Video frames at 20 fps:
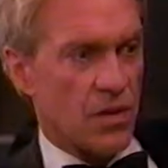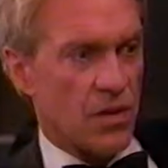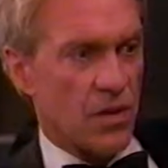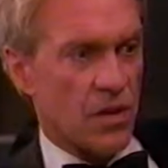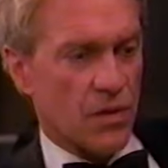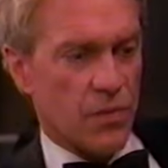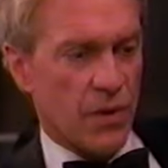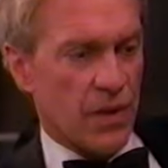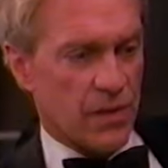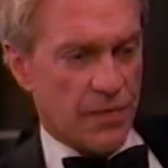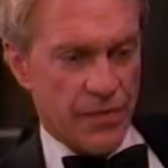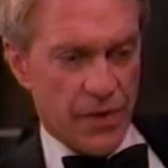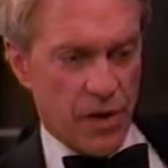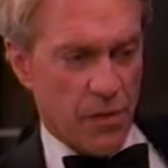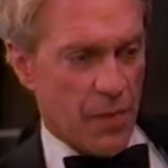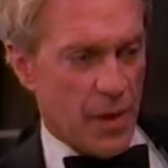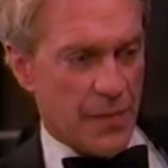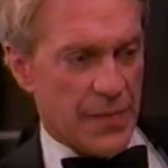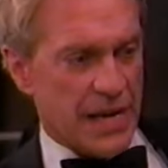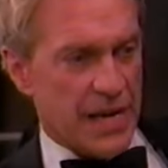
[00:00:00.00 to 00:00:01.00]
Look, Will, if you
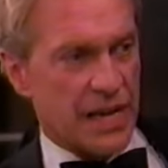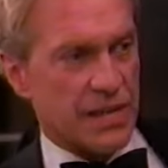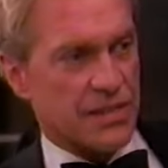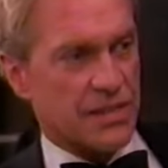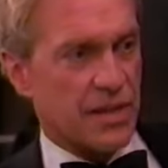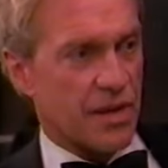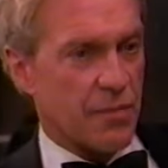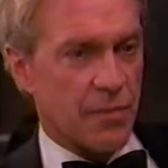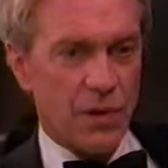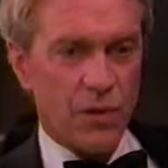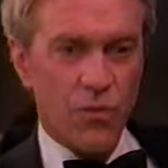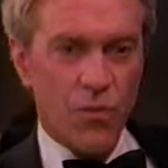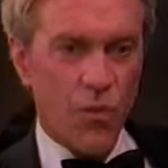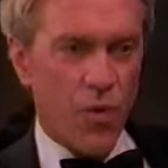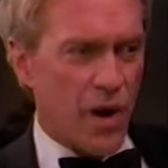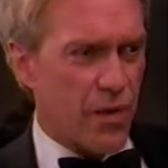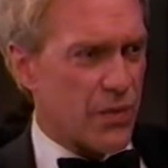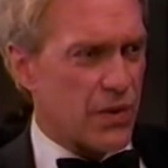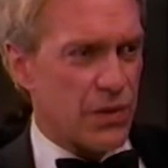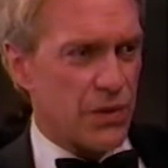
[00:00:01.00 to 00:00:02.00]
don't mind me asking, I mean,
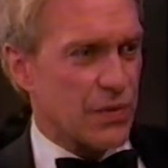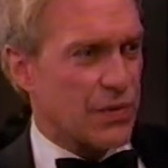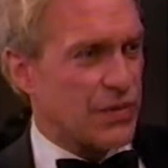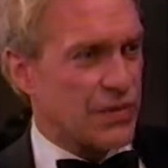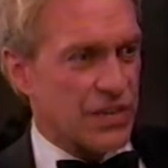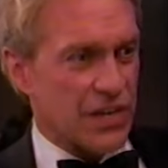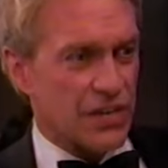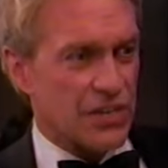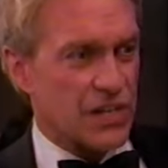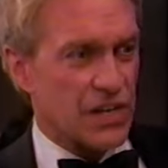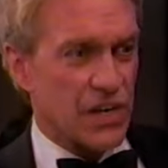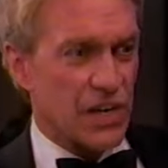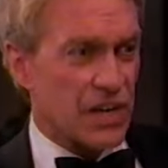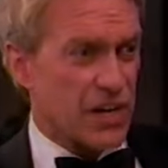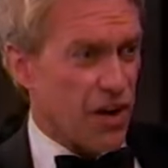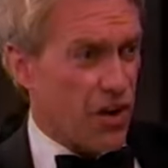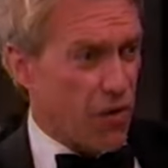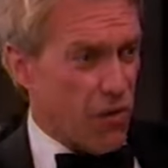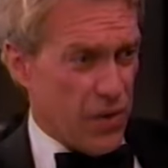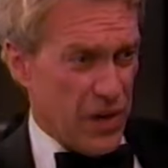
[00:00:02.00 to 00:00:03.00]
where were you and Jessica
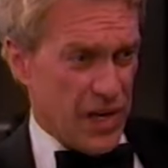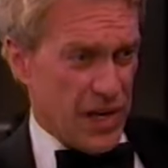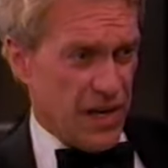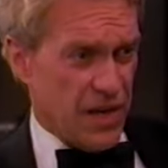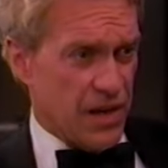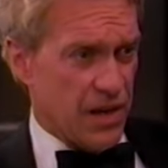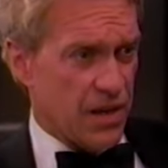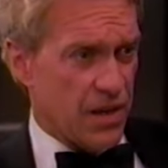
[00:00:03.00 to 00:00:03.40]
going?